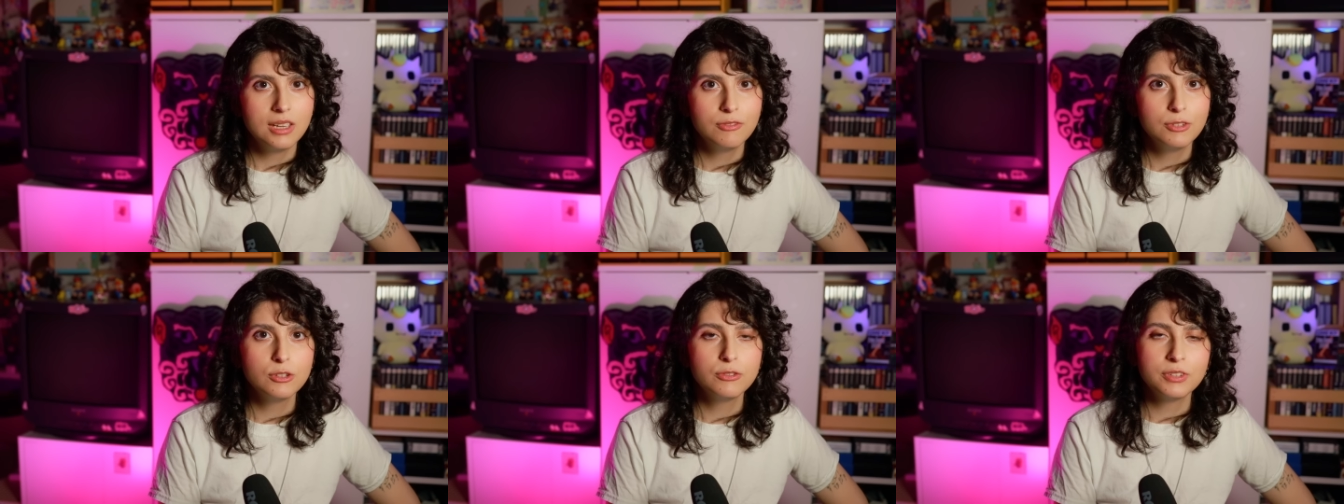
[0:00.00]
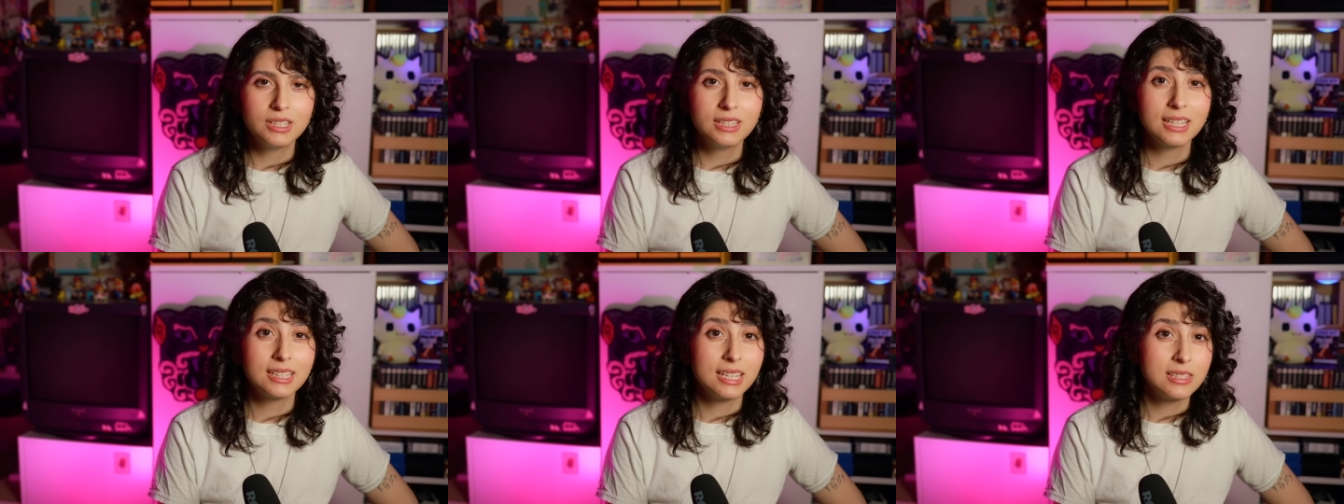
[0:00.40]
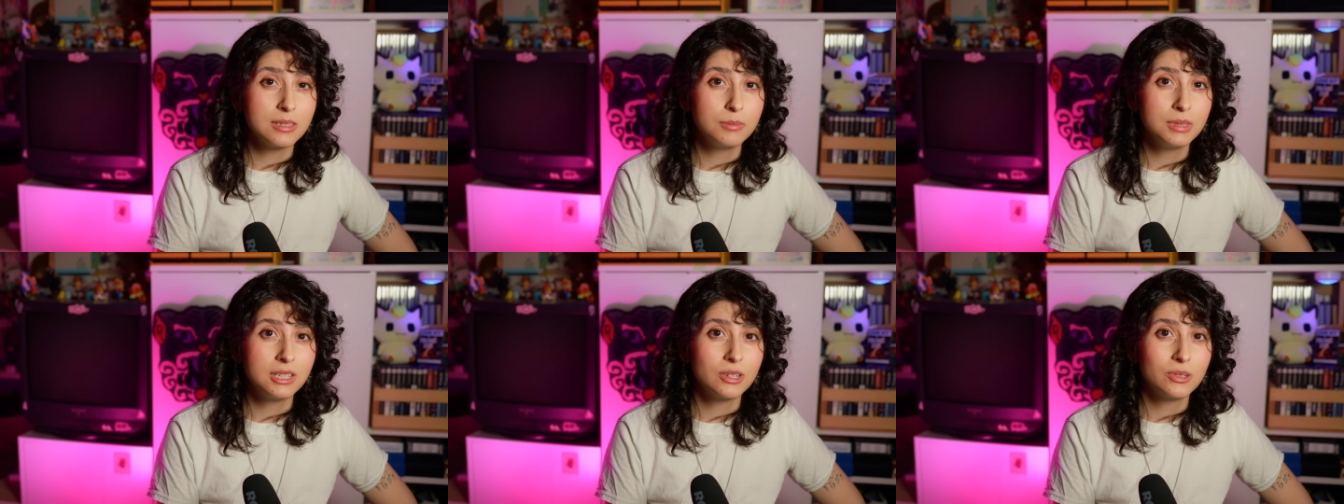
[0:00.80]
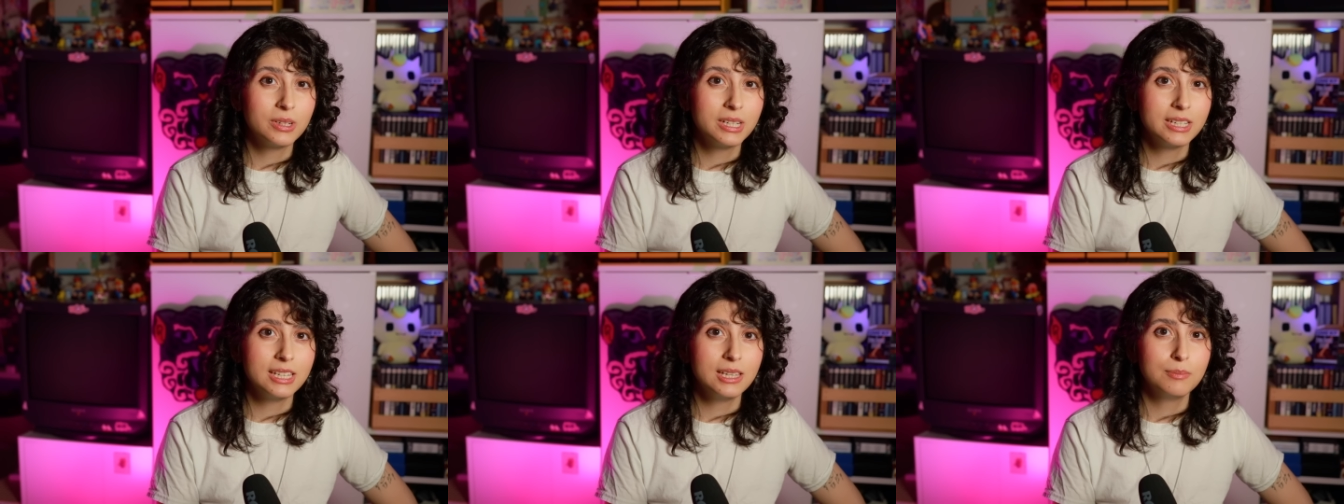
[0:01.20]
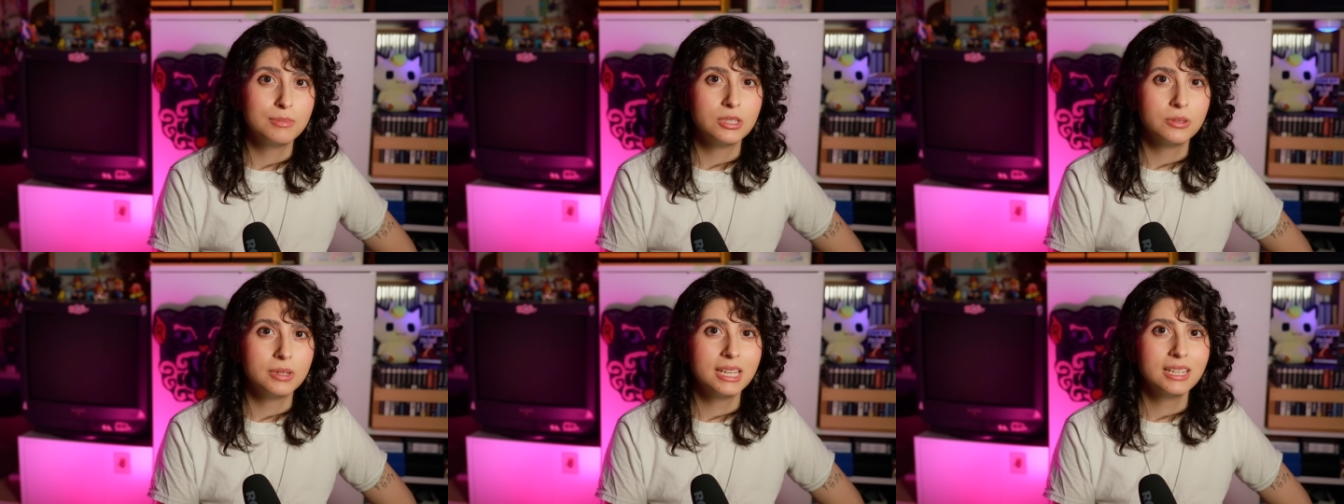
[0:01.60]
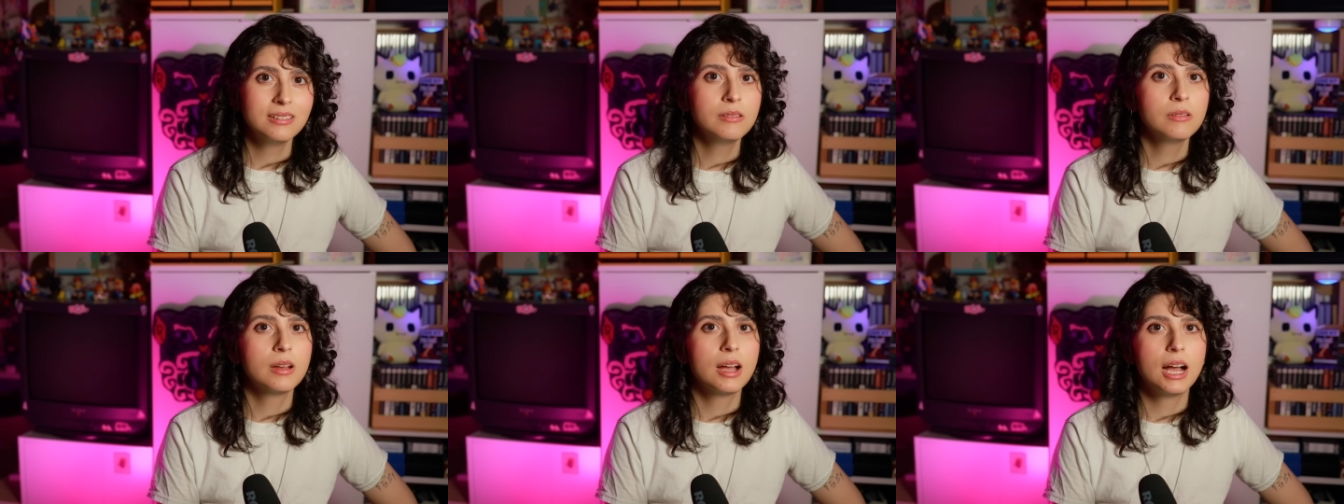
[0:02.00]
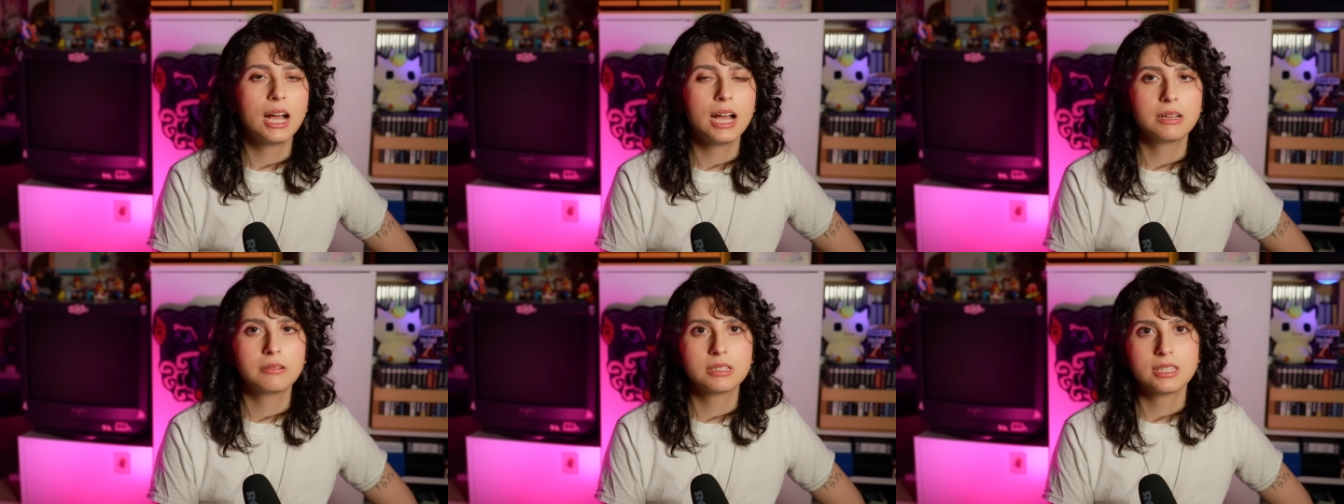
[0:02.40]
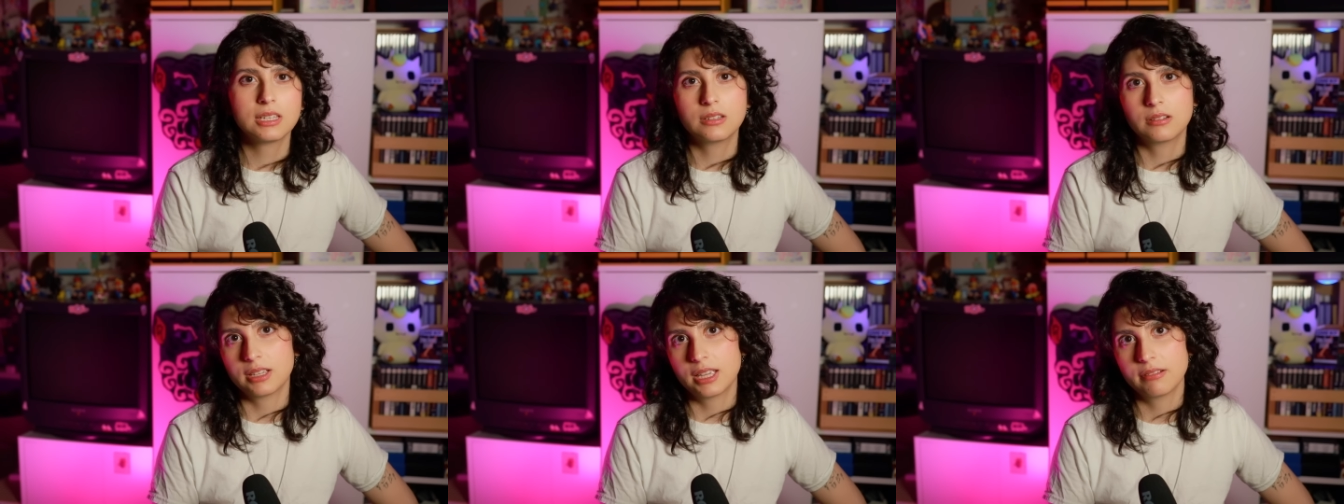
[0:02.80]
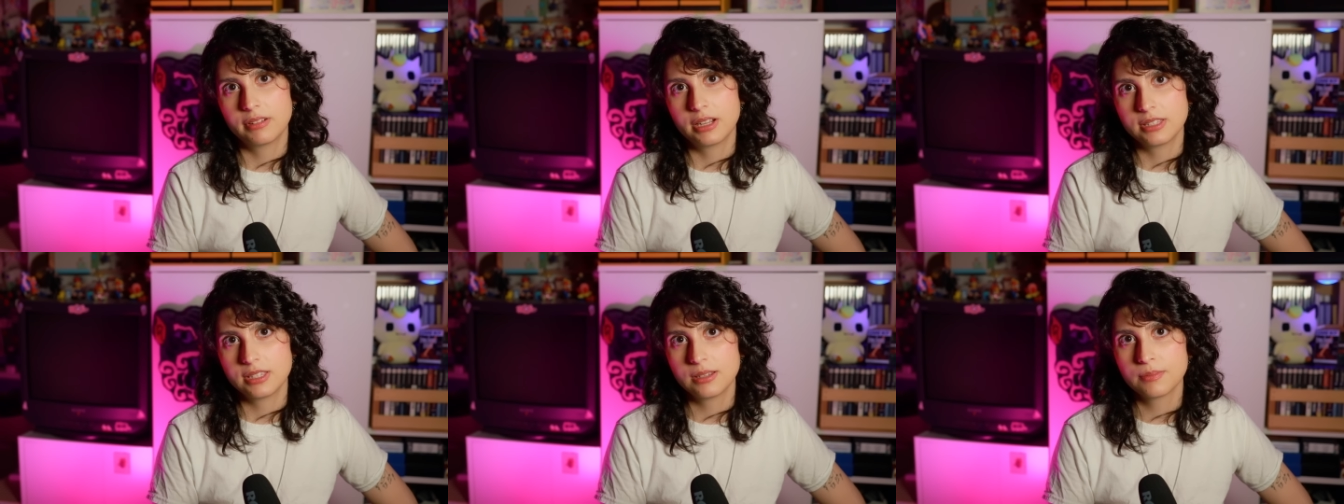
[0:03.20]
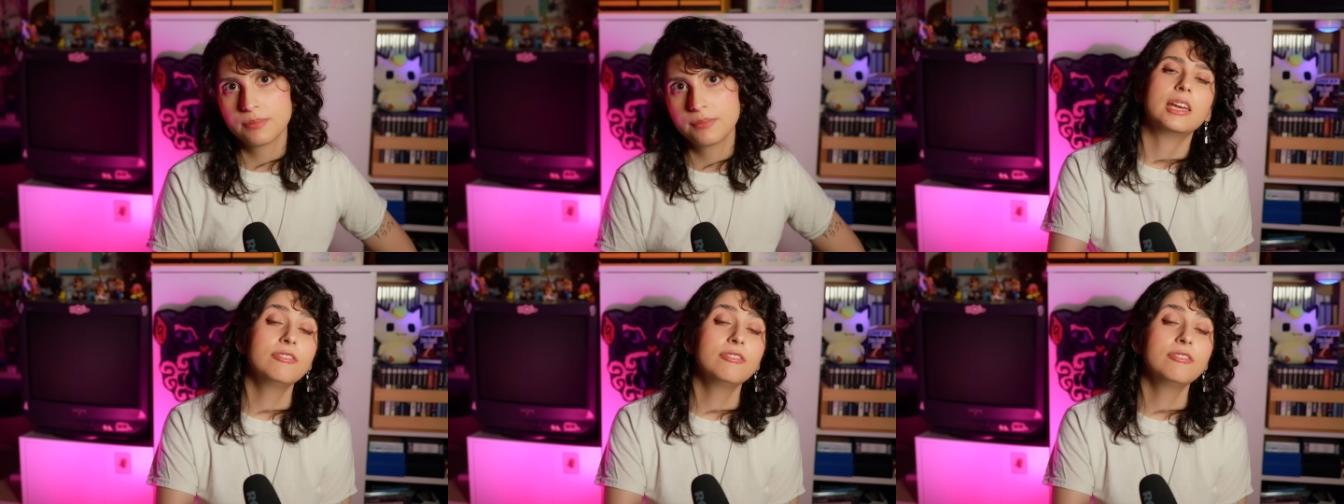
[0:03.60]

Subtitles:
if you feel like that's something you're going to keep doing, I would say don't get resin.